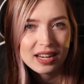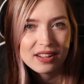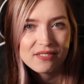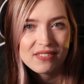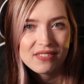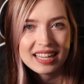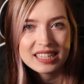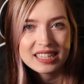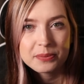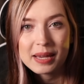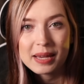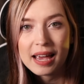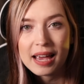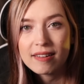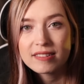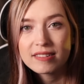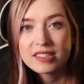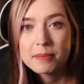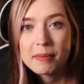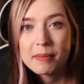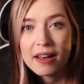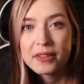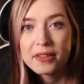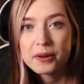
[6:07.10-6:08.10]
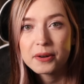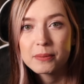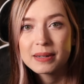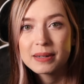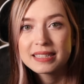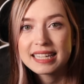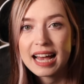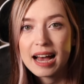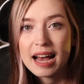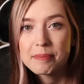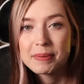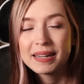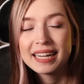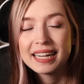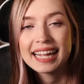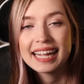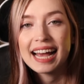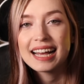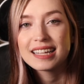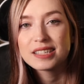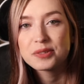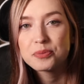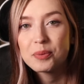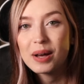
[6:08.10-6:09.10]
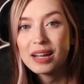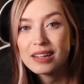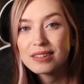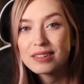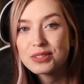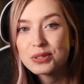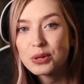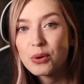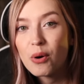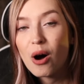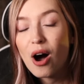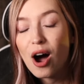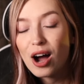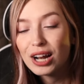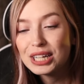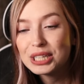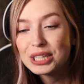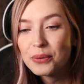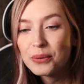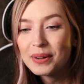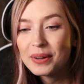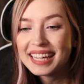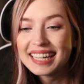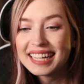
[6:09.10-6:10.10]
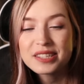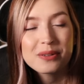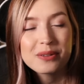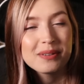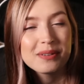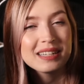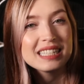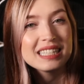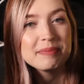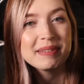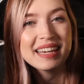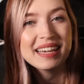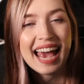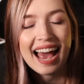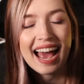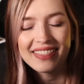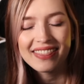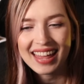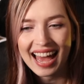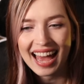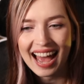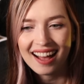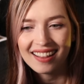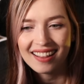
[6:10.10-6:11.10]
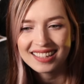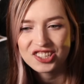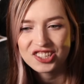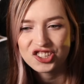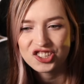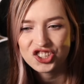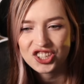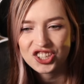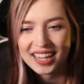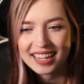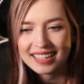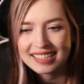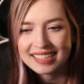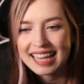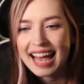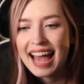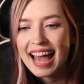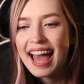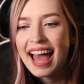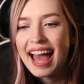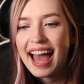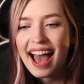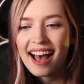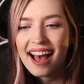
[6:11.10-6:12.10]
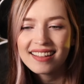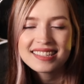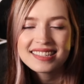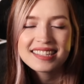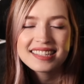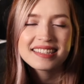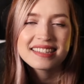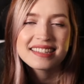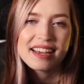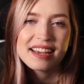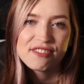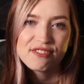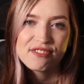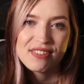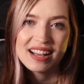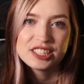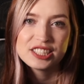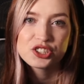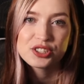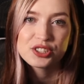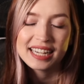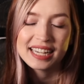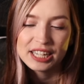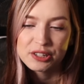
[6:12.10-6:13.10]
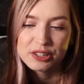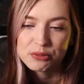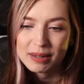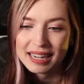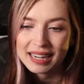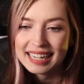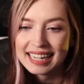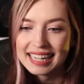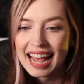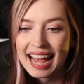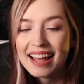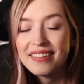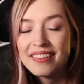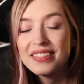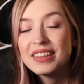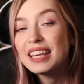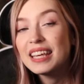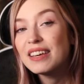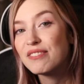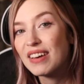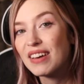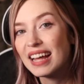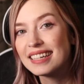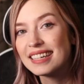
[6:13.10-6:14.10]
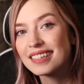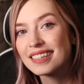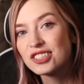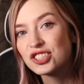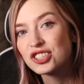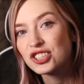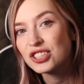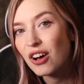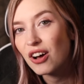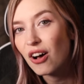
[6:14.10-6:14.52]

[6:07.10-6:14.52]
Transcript: events, we have some other ones happening as well. So ongoing is going to be at the Alice Chase, Alice's Adventure in Raid, and the Event Dungeon.